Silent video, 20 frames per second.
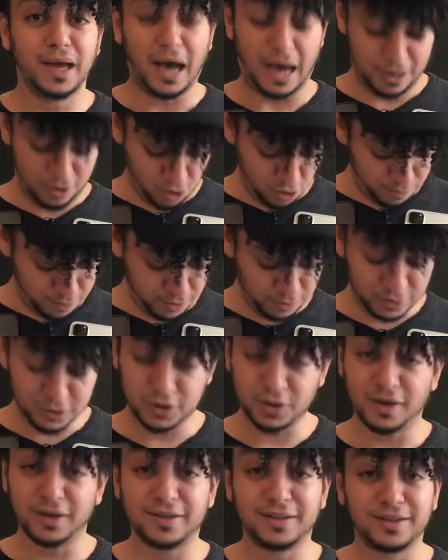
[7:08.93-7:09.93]
I hope you
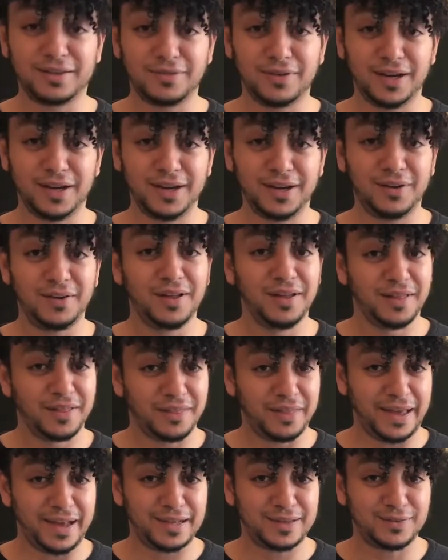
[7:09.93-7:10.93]
enjoyed this video.
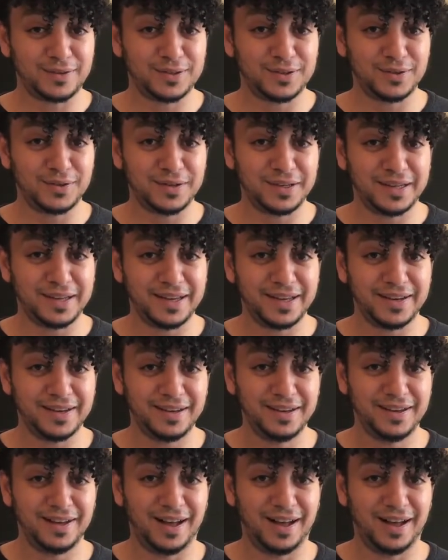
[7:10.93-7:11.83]
Thanks for tuning in.